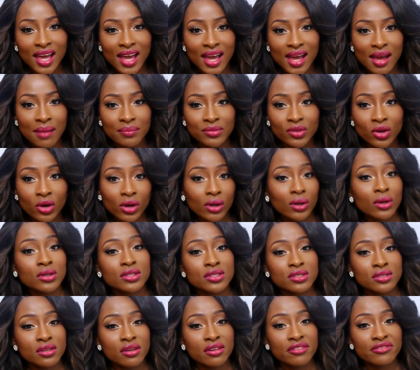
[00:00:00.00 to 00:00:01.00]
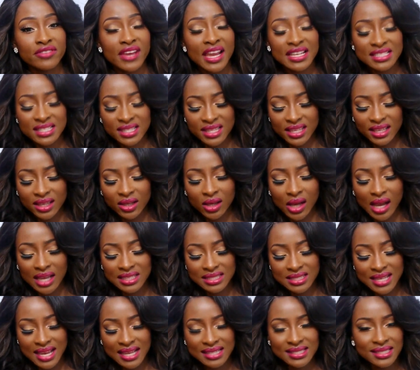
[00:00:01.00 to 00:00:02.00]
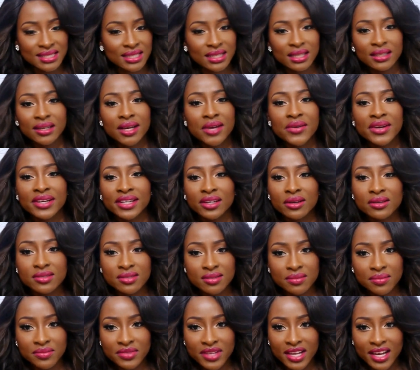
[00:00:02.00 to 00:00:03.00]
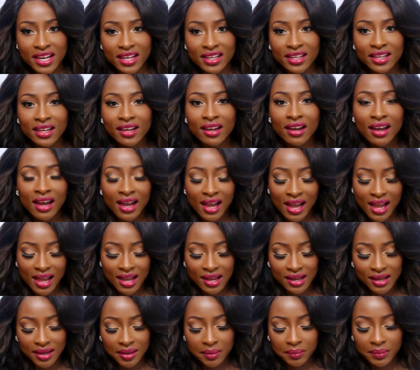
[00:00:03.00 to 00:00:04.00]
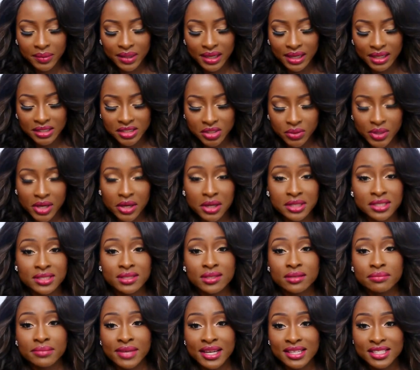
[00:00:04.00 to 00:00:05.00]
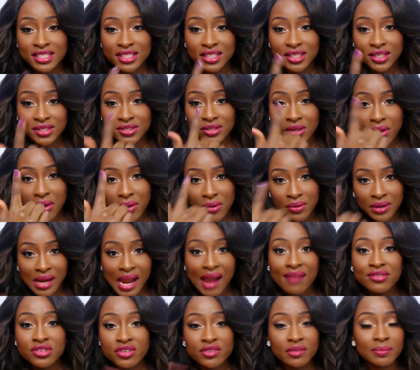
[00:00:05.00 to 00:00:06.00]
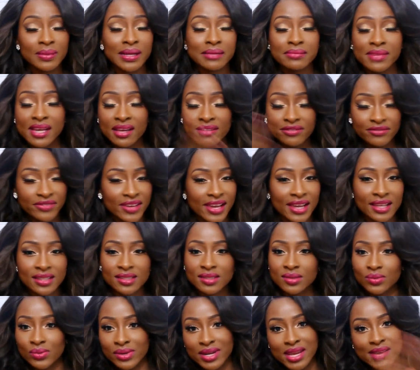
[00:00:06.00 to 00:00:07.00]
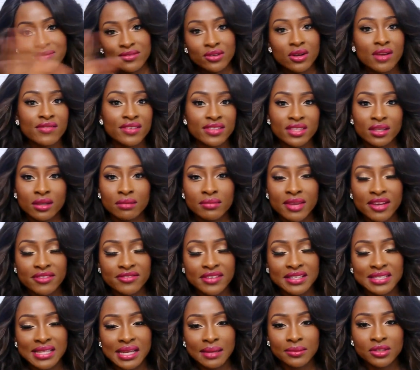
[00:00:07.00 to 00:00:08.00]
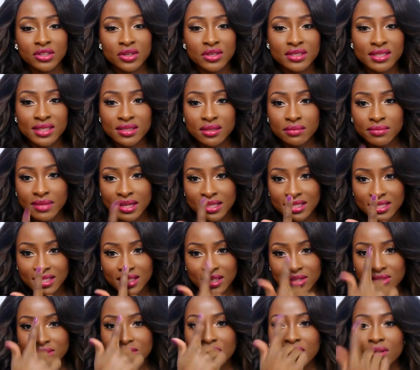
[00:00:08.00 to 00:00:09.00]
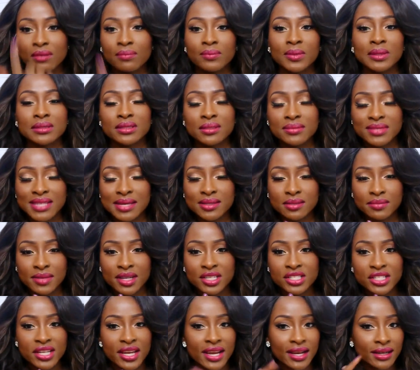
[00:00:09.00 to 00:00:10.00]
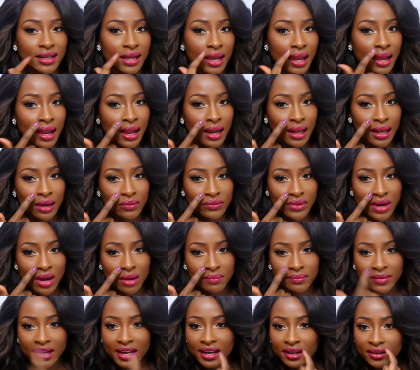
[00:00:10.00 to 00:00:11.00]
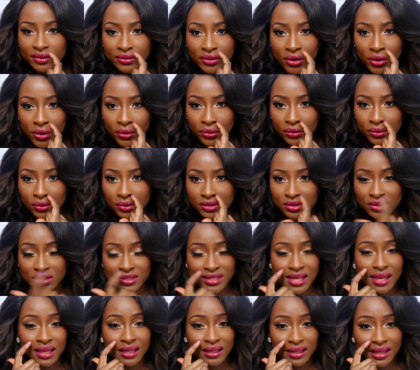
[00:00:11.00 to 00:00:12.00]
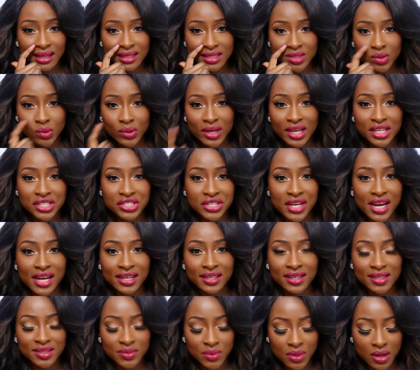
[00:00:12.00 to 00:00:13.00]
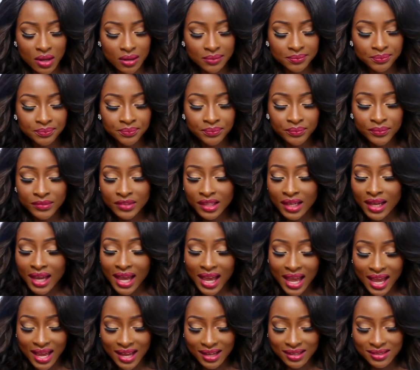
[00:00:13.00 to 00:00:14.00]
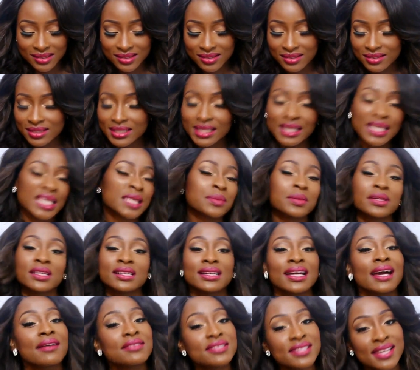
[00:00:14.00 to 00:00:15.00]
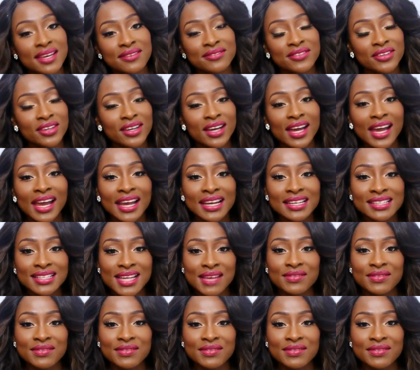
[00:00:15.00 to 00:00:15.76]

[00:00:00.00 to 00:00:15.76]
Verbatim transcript: um, oils on your face. I think it has like silica in it or something. Um, so I use this in my T-zone. After I apply my face, whatever, everything on my face, I use this in my T-zone and sometimes on my chin and around my nose because that gets quite shiny as well and it's been a lifesaver. I